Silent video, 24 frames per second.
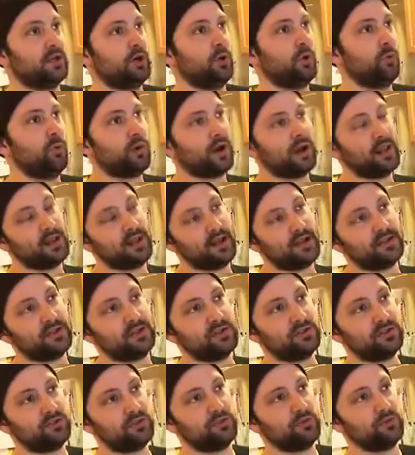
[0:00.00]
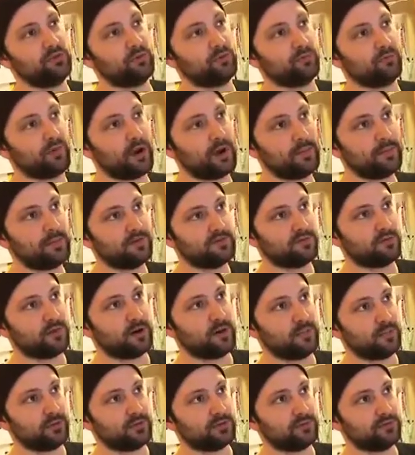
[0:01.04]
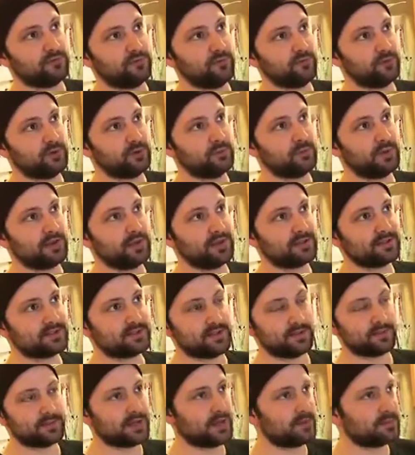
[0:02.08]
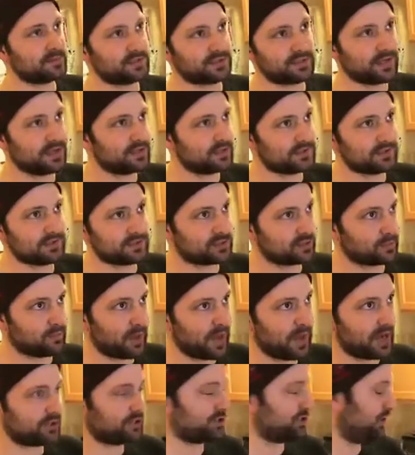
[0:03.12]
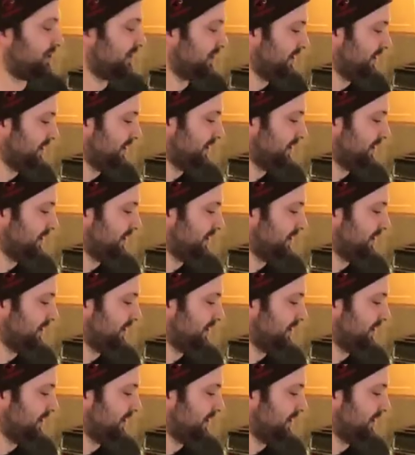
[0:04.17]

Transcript: What I like to do right before I put the fruit in, because sometimes it tends to splash,